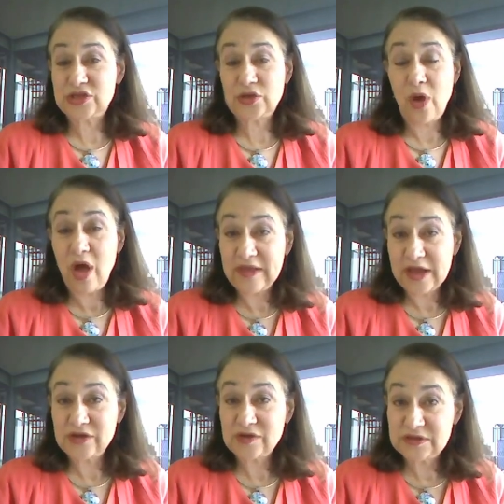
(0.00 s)
it's to all the
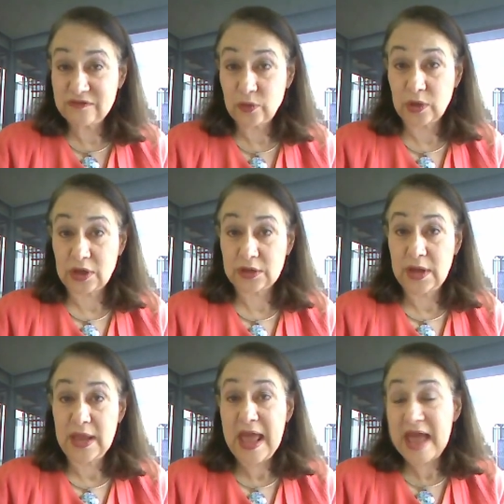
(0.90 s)
countries of the world.
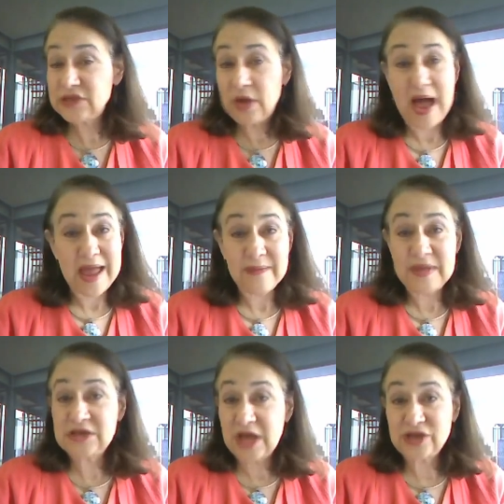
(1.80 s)
And so I
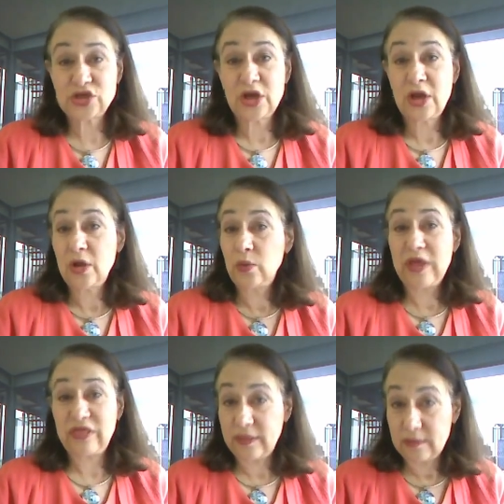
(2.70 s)
am in touch
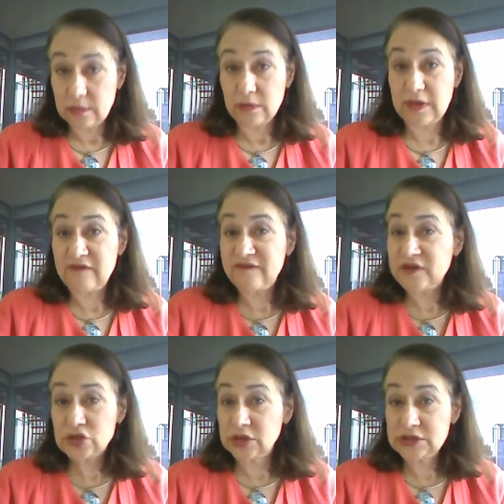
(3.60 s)
with the
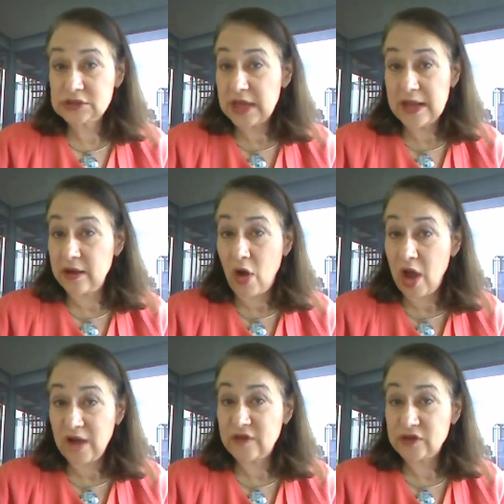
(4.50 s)
officials in
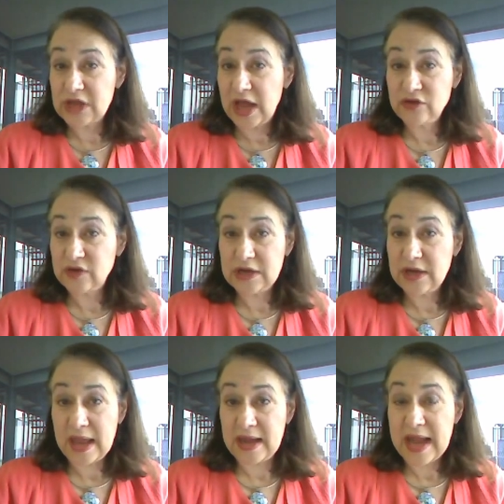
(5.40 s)
all of those
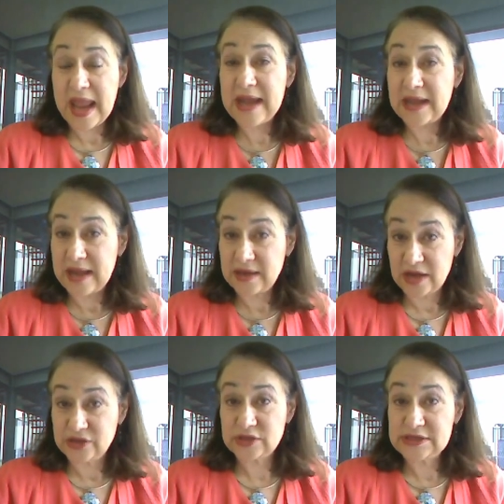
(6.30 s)
188
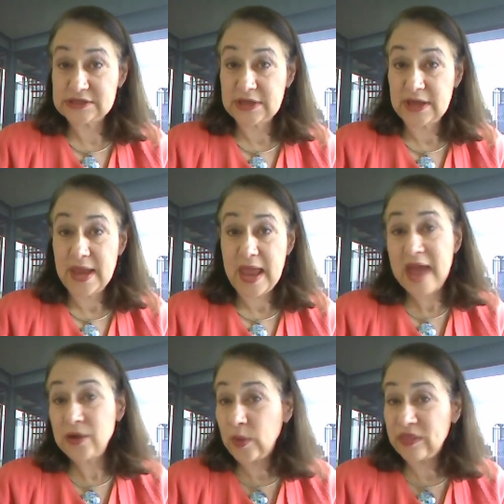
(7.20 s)
countries
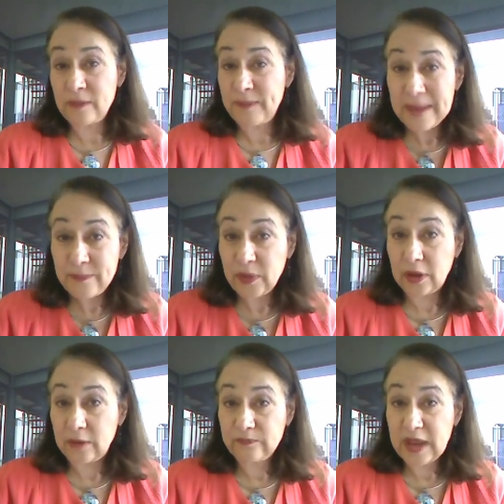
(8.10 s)
and with the
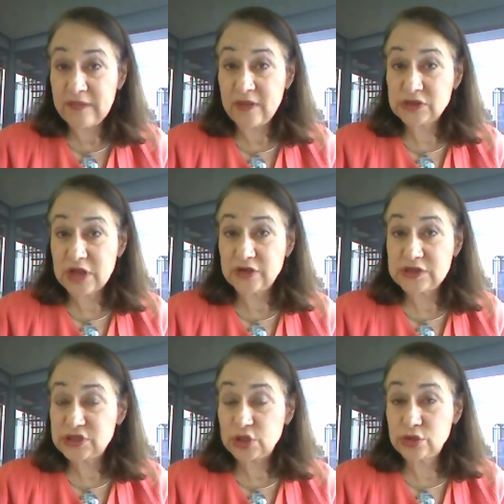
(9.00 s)
people in those
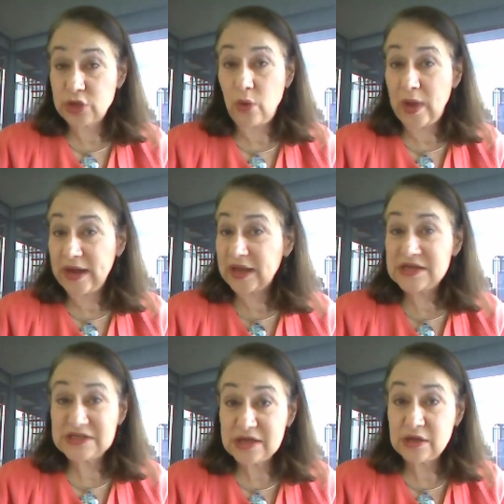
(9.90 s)
countries who don't want
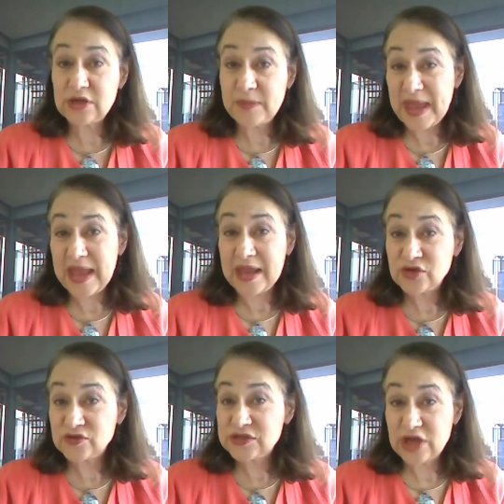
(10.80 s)
to continue to pay
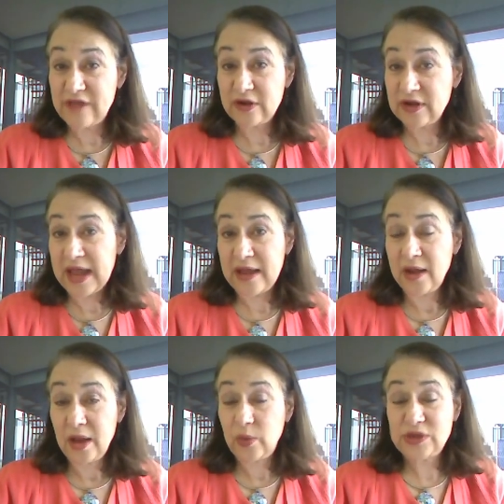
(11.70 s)
interest on their
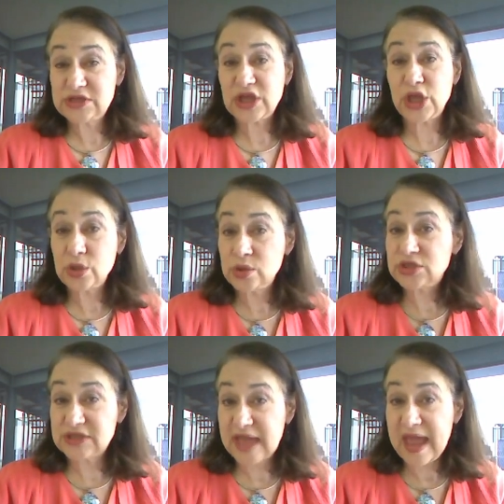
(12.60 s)
debt, which is a
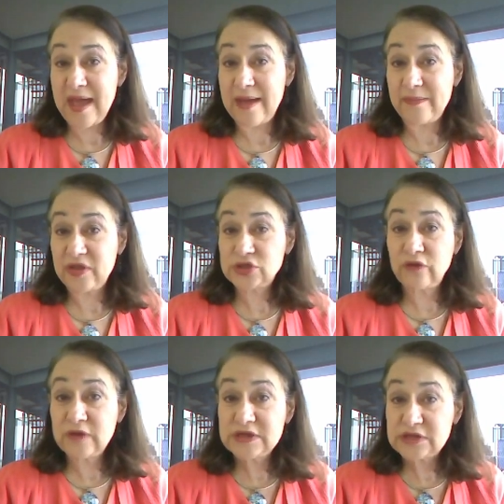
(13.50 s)
huge scam. There's
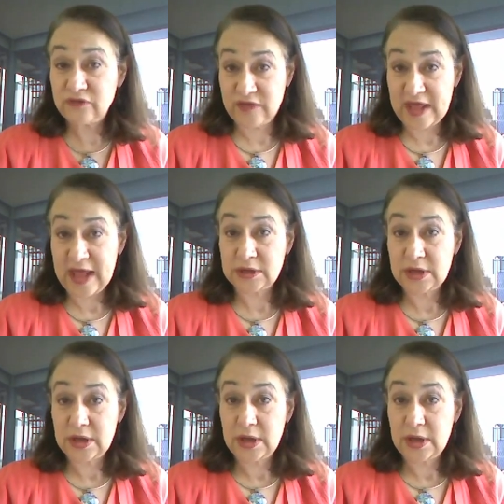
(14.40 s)
no reason for that.